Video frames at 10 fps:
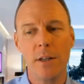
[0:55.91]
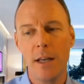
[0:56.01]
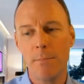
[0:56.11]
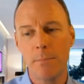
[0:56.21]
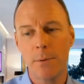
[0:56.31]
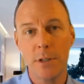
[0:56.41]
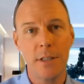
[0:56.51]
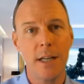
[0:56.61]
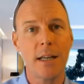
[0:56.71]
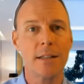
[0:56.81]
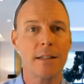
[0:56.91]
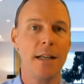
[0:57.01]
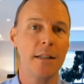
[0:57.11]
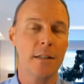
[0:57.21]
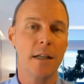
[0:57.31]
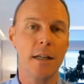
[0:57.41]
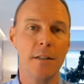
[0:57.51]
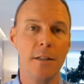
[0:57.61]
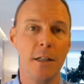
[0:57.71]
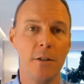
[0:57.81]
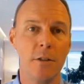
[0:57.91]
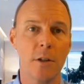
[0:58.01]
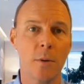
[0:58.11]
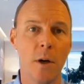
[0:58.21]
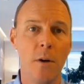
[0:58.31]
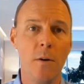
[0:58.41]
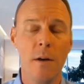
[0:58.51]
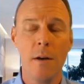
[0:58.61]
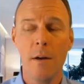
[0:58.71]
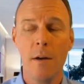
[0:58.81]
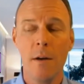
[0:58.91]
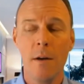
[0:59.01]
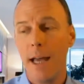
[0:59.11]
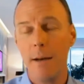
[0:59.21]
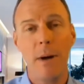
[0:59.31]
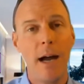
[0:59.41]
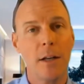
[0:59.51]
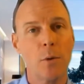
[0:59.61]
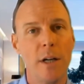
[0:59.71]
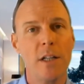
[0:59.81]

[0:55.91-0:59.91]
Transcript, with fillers: and they predict that it's going to continue to grow. And by